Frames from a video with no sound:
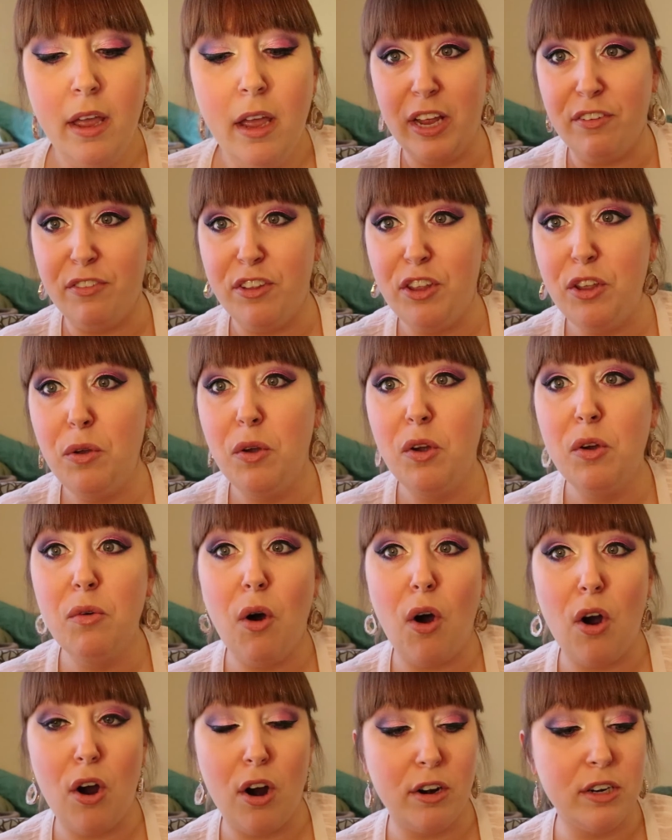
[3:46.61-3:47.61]
If you
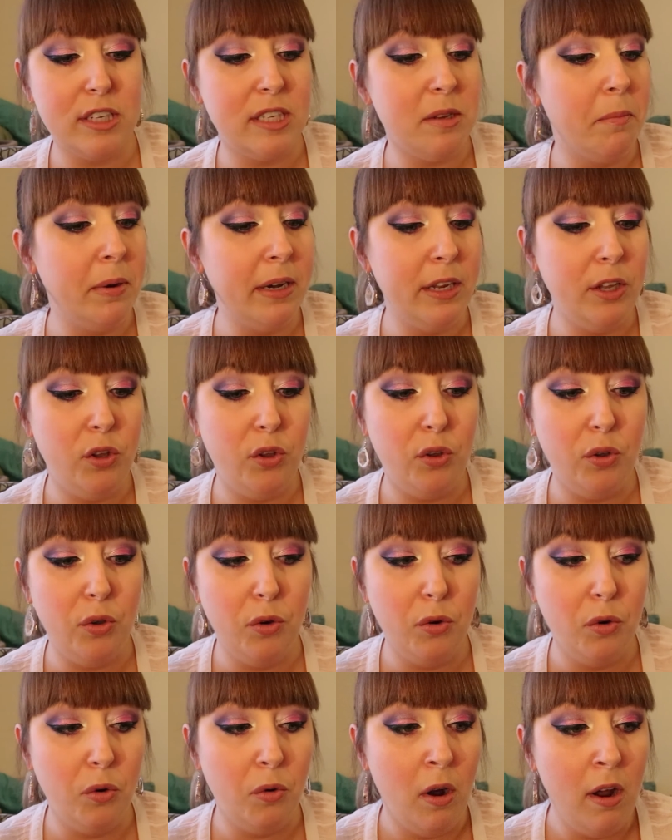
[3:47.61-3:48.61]
are somebody
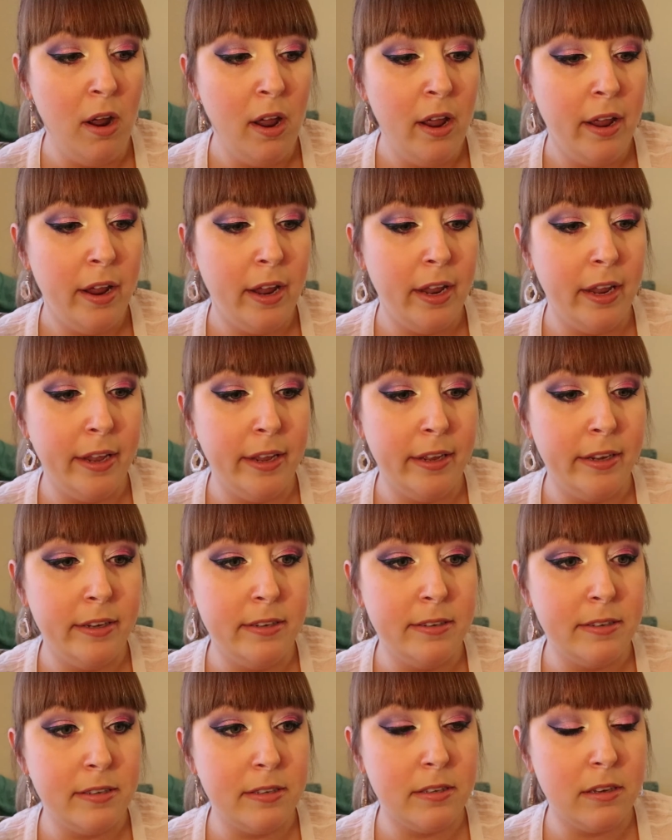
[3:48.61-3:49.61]
who
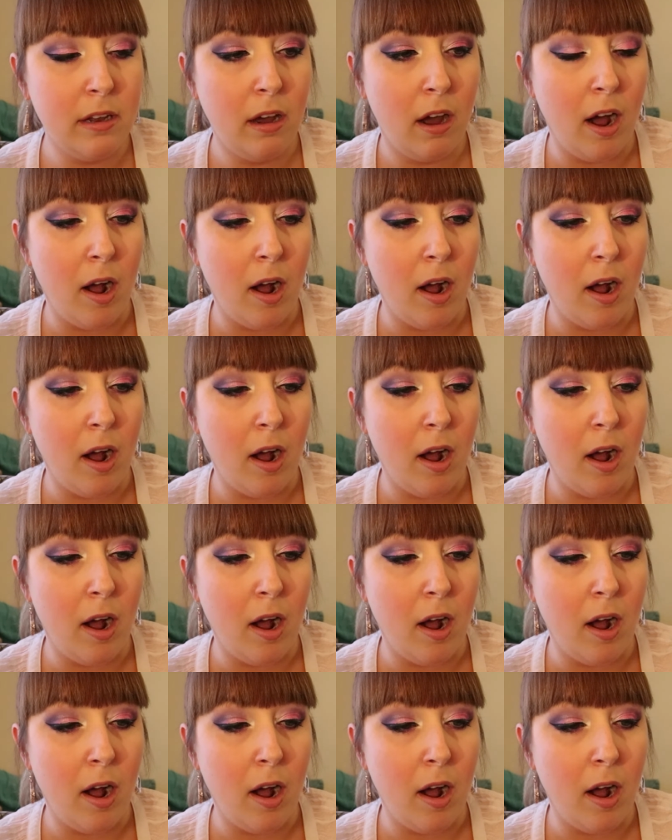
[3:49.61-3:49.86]
is